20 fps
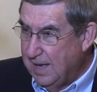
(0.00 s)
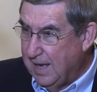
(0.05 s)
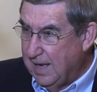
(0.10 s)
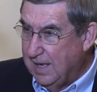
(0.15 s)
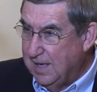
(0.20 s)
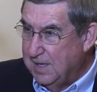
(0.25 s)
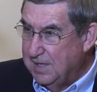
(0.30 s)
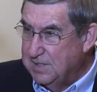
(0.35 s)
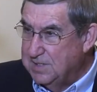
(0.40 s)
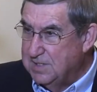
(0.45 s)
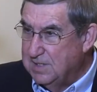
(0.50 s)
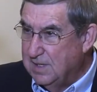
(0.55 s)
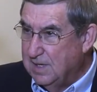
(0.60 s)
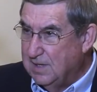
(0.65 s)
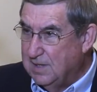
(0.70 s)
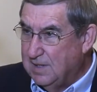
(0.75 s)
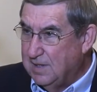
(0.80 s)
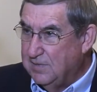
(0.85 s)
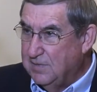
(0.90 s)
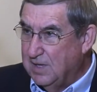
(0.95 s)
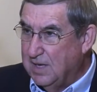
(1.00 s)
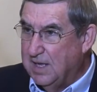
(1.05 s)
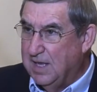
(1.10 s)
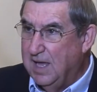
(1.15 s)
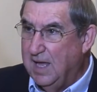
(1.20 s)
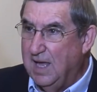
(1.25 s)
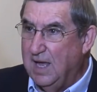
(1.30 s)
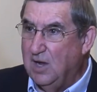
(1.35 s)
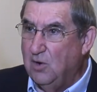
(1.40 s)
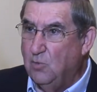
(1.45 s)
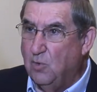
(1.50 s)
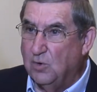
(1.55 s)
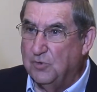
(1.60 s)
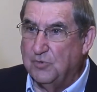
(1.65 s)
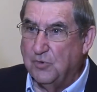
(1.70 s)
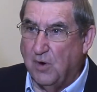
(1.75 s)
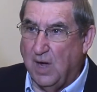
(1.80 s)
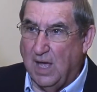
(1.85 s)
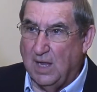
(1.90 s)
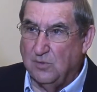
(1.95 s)
is uh, the king will
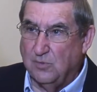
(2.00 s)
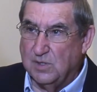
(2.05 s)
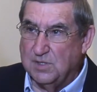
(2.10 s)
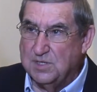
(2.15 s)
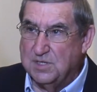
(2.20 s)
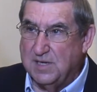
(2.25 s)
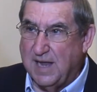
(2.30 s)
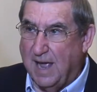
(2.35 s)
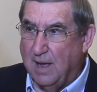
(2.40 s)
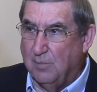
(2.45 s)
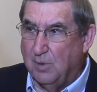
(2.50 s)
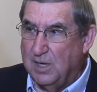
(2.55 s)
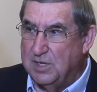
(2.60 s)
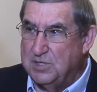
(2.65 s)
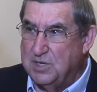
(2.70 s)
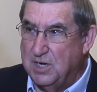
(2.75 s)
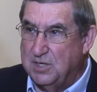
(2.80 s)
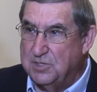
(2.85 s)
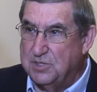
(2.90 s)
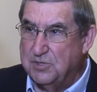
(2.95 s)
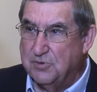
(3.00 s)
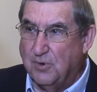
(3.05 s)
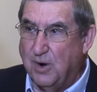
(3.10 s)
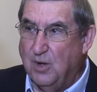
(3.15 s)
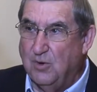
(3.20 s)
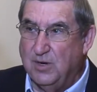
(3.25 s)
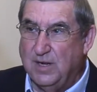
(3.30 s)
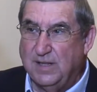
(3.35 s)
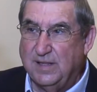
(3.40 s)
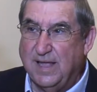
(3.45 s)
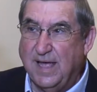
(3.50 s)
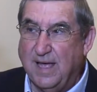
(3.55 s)
try to establish his throne in the